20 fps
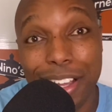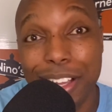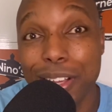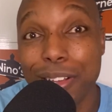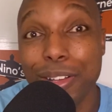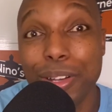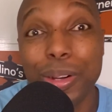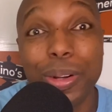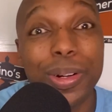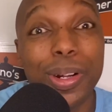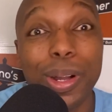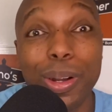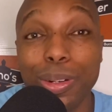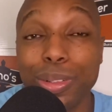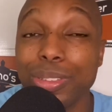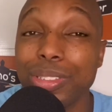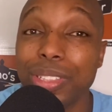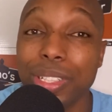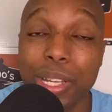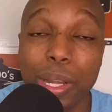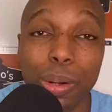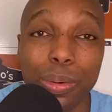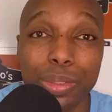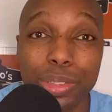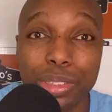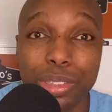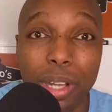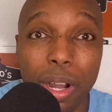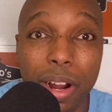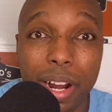Kudos to Coach
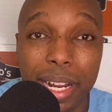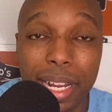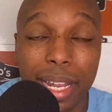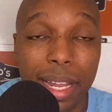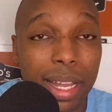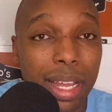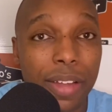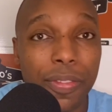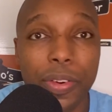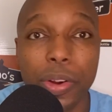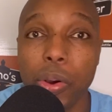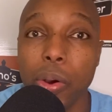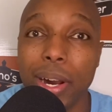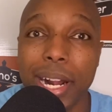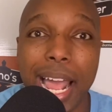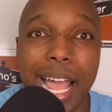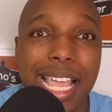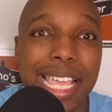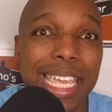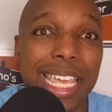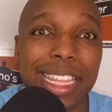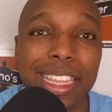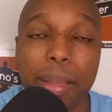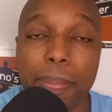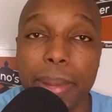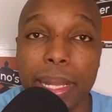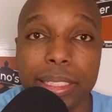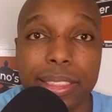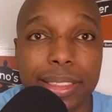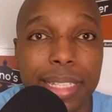Sark for going out and getting the
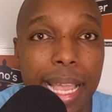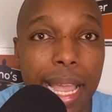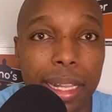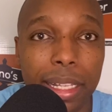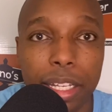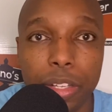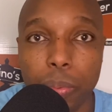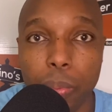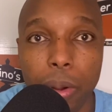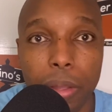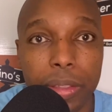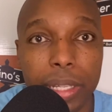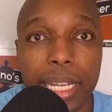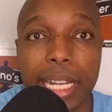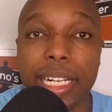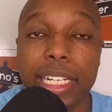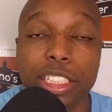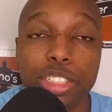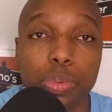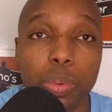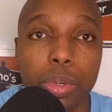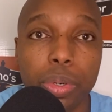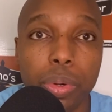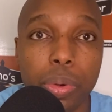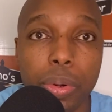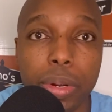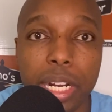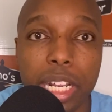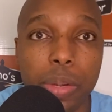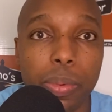best talent, whether it is
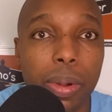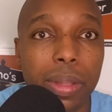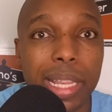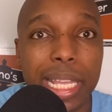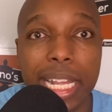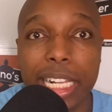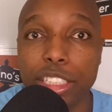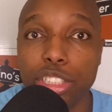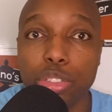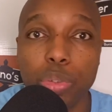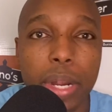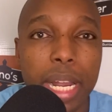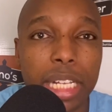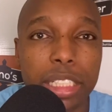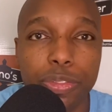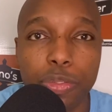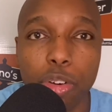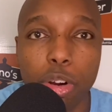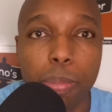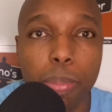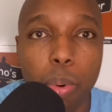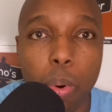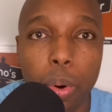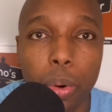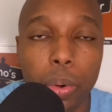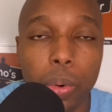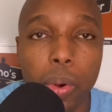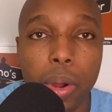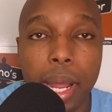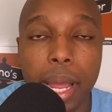recruiting, whether it's transfer
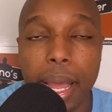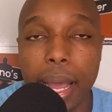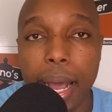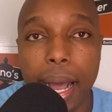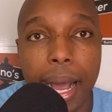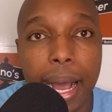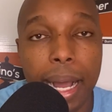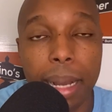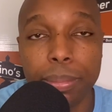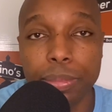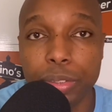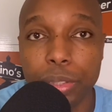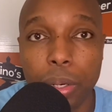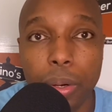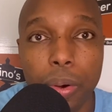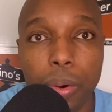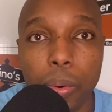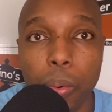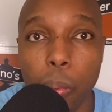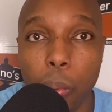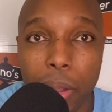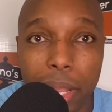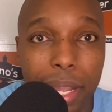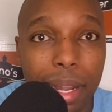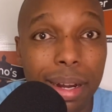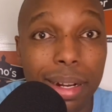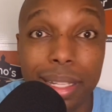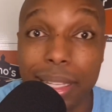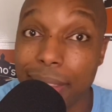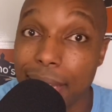portal. So we
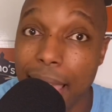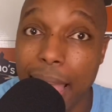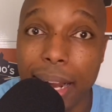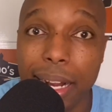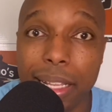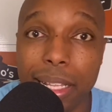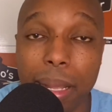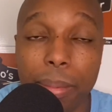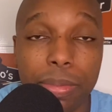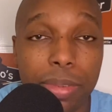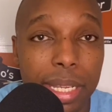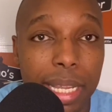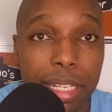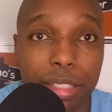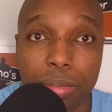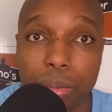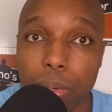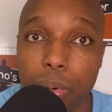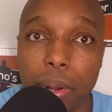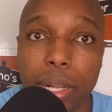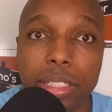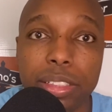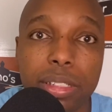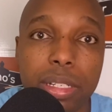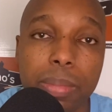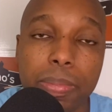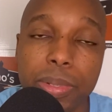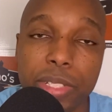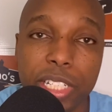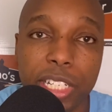are lining up to get some great
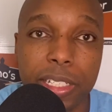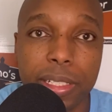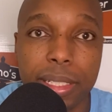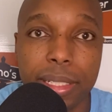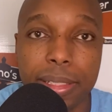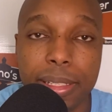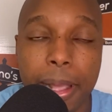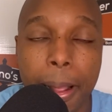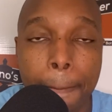skill positions.